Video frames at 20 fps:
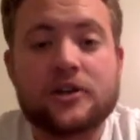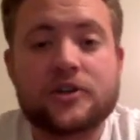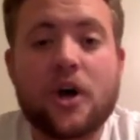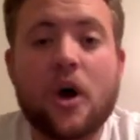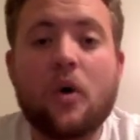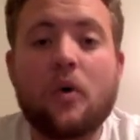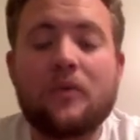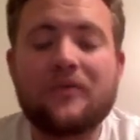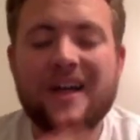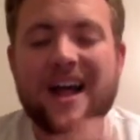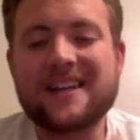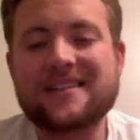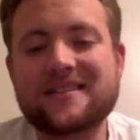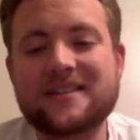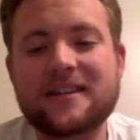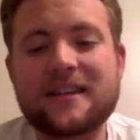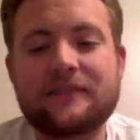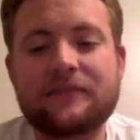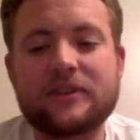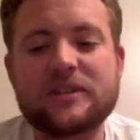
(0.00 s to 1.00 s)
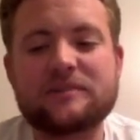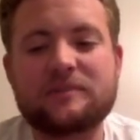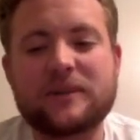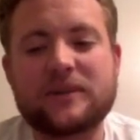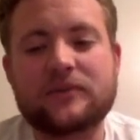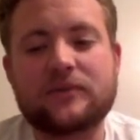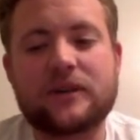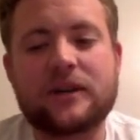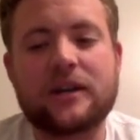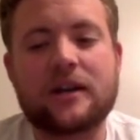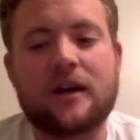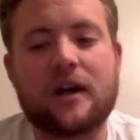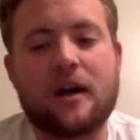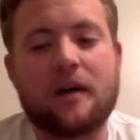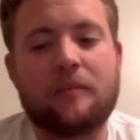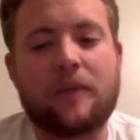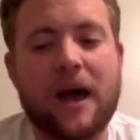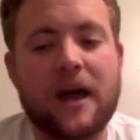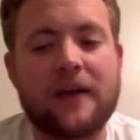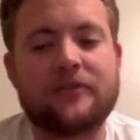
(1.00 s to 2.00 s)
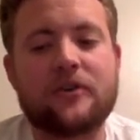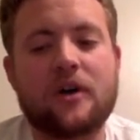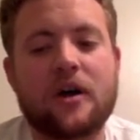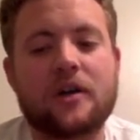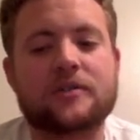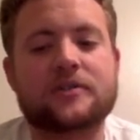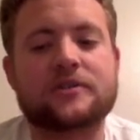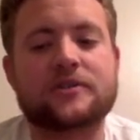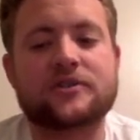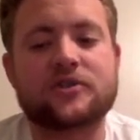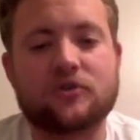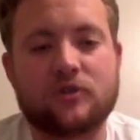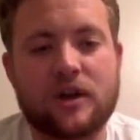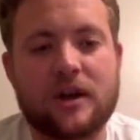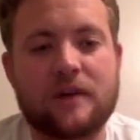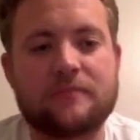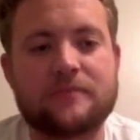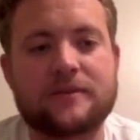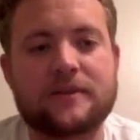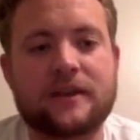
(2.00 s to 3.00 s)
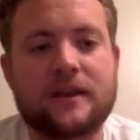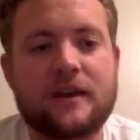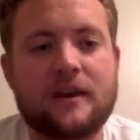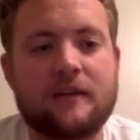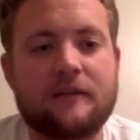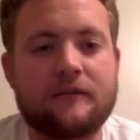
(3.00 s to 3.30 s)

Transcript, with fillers: So that's the difference between a Python script